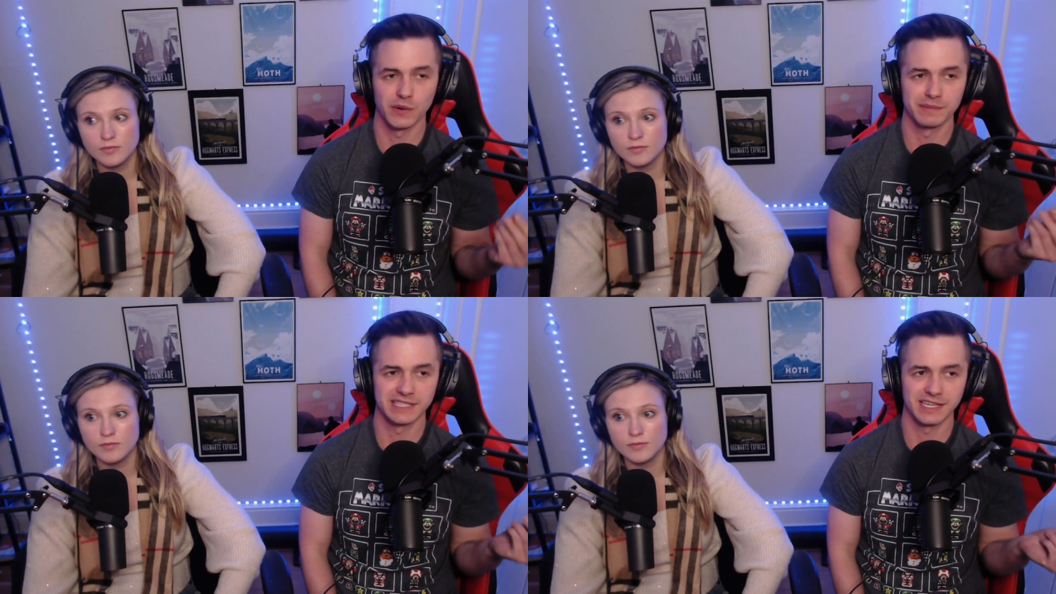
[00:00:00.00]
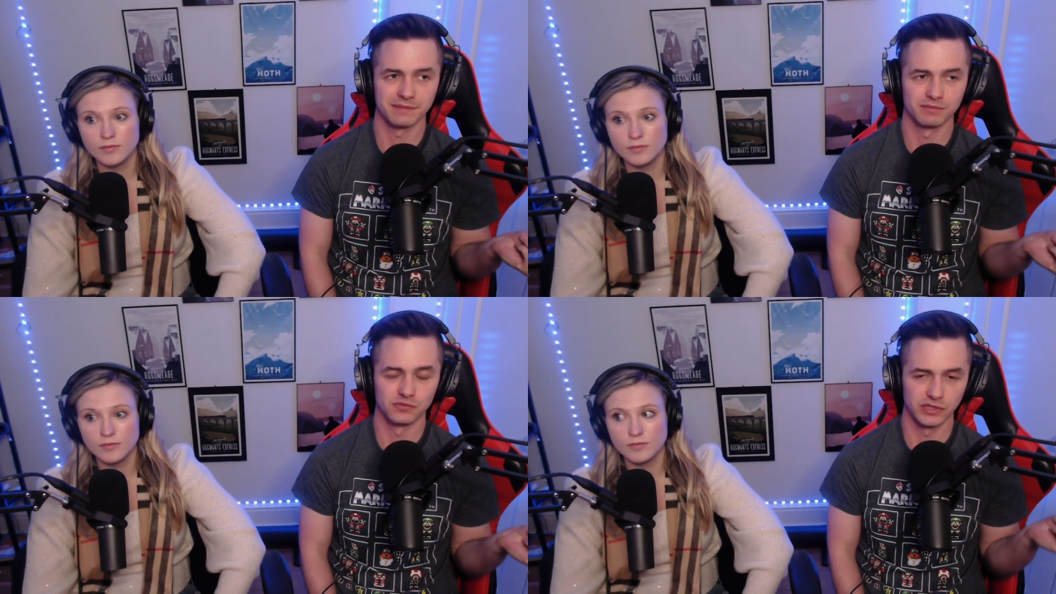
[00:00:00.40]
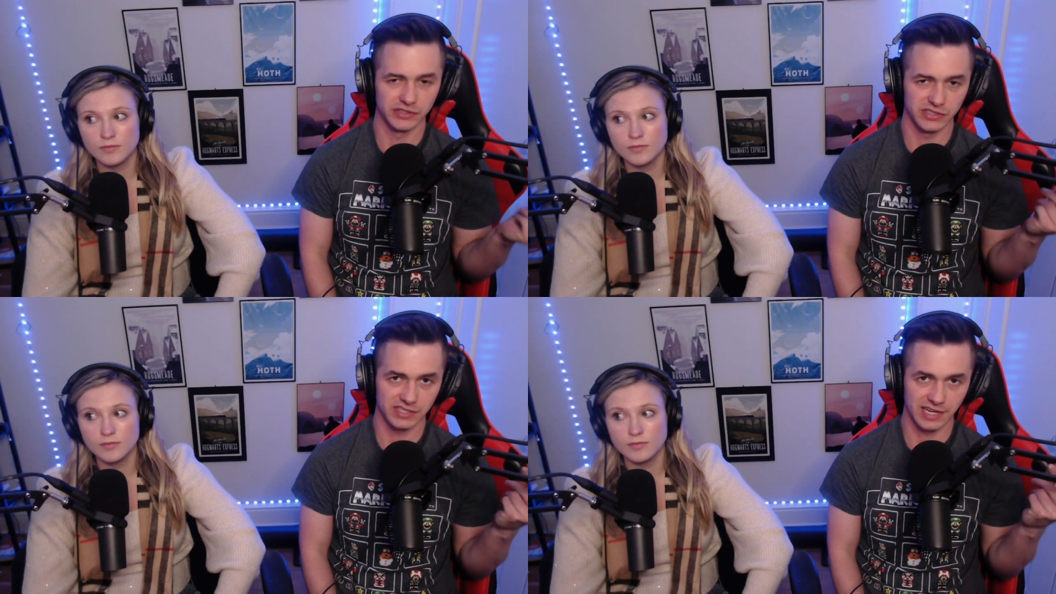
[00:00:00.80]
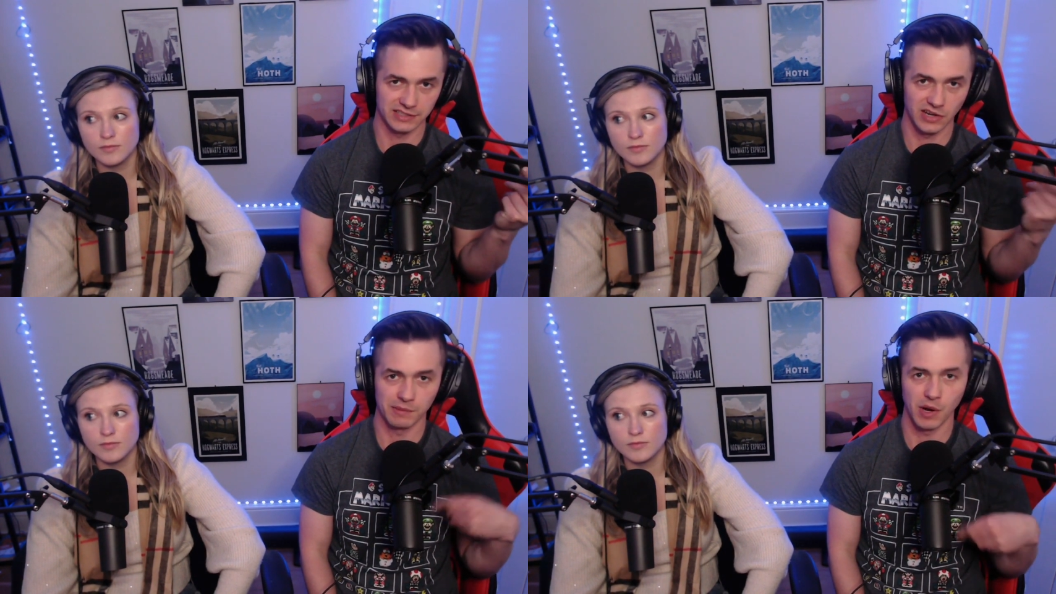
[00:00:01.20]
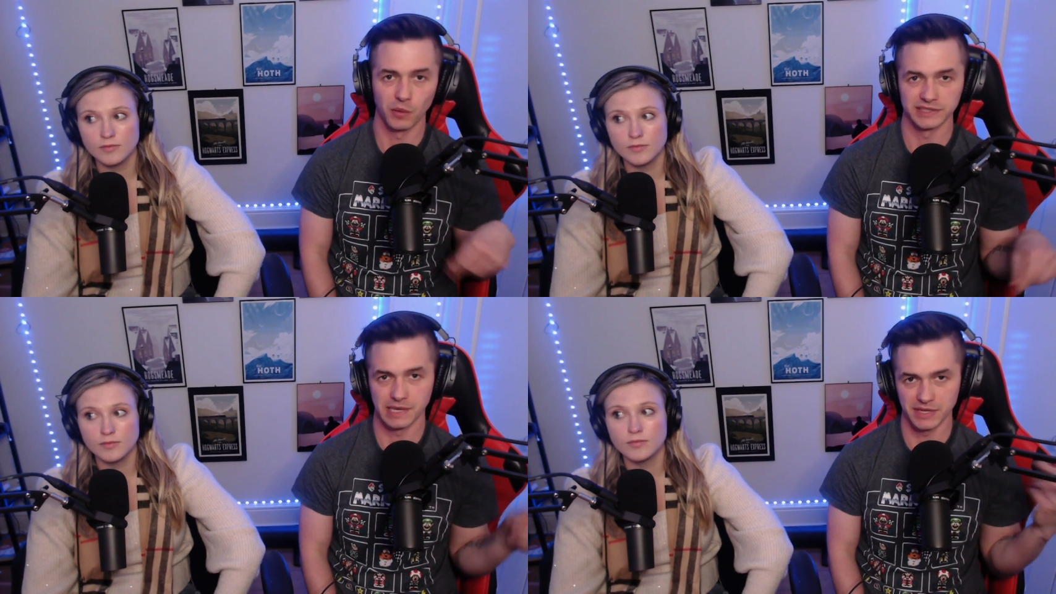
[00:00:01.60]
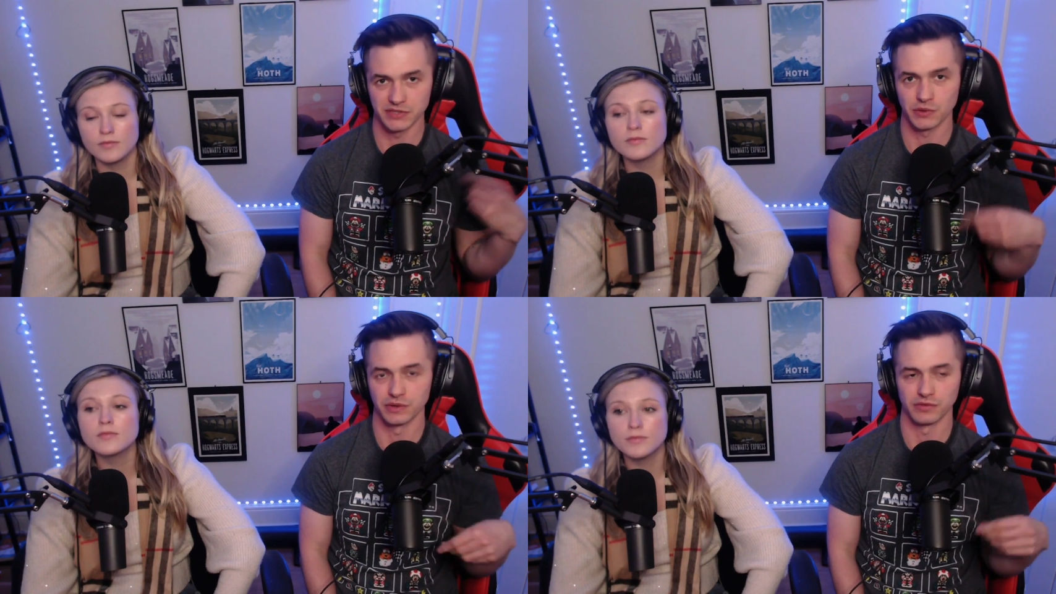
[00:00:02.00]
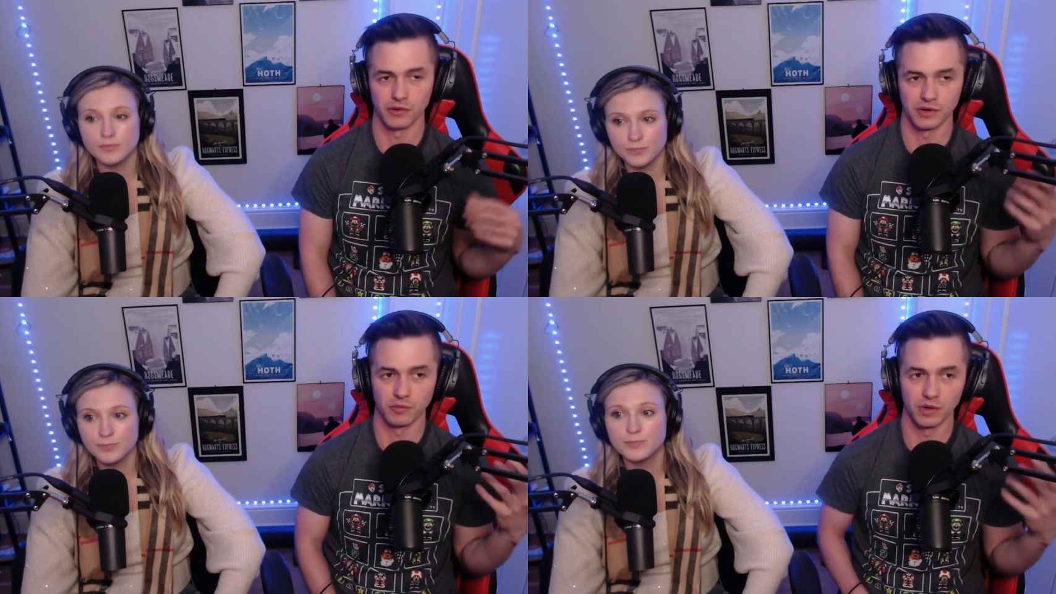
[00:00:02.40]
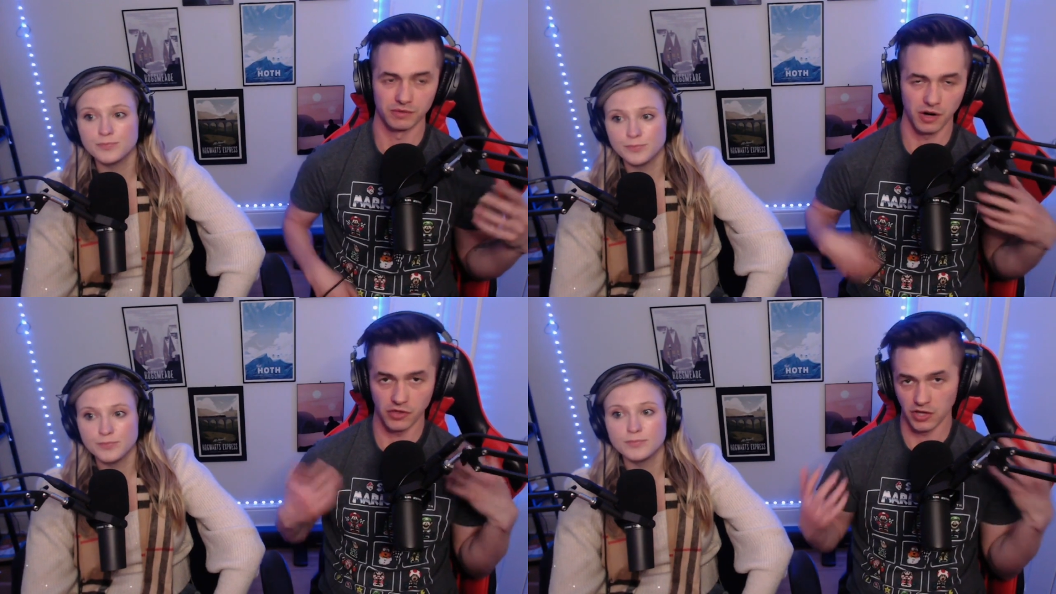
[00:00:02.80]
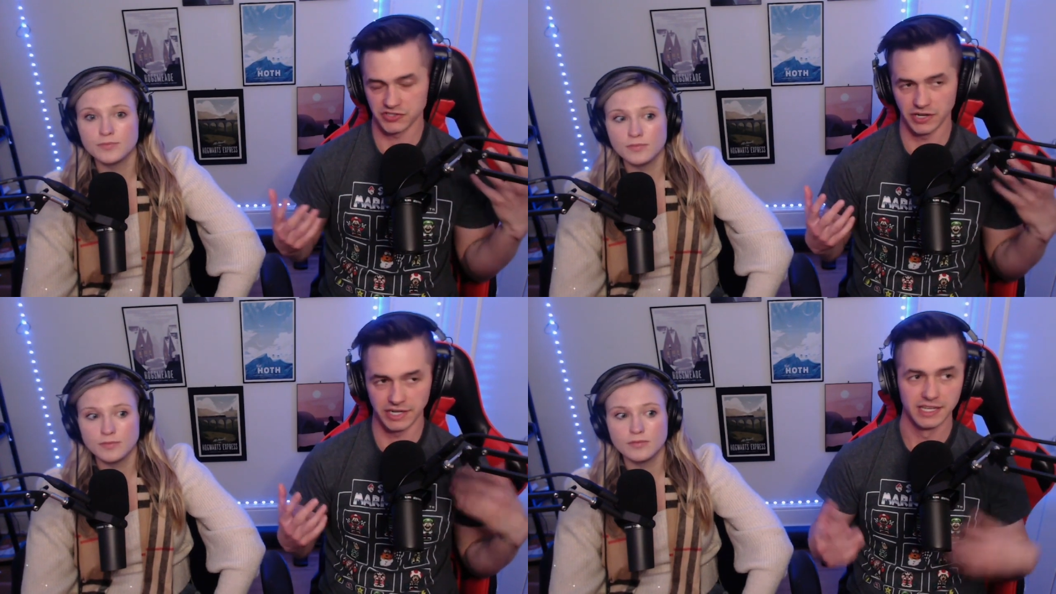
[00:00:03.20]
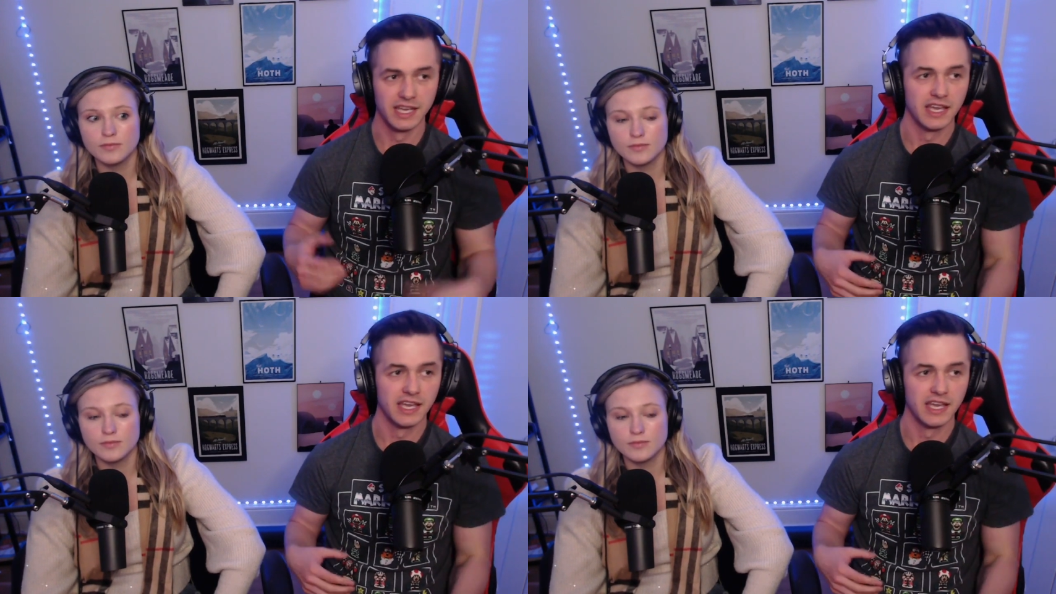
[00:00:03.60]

Speaker 1: but then really just kind of talk about what that means going forward and what our thoughts on it.